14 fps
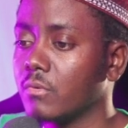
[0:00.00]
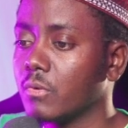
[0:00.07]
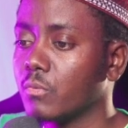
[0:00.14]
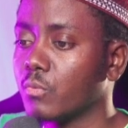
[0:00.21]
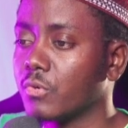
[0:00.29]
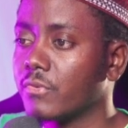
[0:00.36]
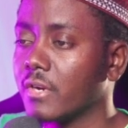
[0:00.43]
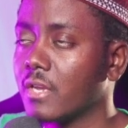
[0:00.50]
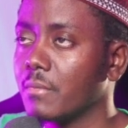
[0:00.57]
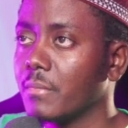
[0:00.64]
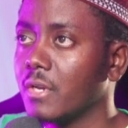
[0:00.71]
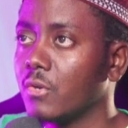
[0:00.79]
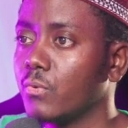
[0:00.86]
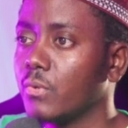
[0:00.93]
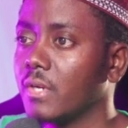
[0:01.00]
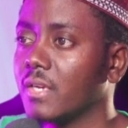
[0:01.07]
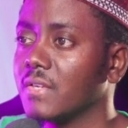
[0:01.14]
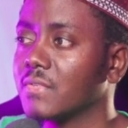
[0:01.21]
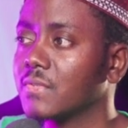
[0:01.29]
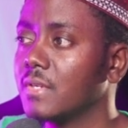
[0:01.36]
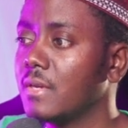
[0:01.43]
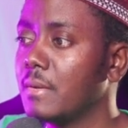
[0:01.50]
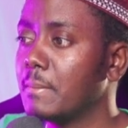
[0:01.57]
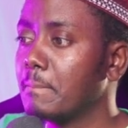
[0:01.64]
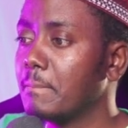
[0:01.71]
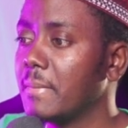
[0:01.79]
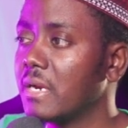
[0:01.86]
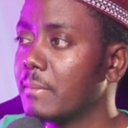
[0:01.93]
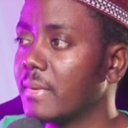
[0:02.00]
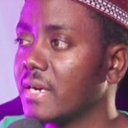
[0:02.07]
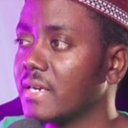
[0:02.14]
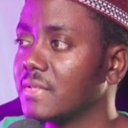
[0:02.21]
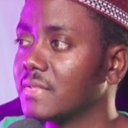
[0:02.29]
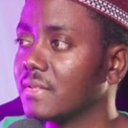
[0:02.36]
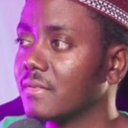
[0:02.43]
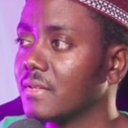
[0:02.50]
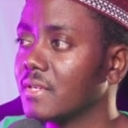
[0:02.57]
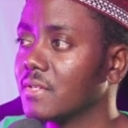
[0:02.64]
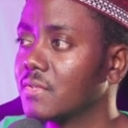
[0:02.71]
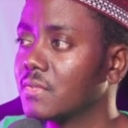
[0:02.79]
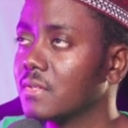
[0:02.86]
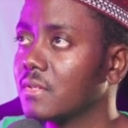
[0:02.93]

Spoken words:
would recommend doing is minimizing this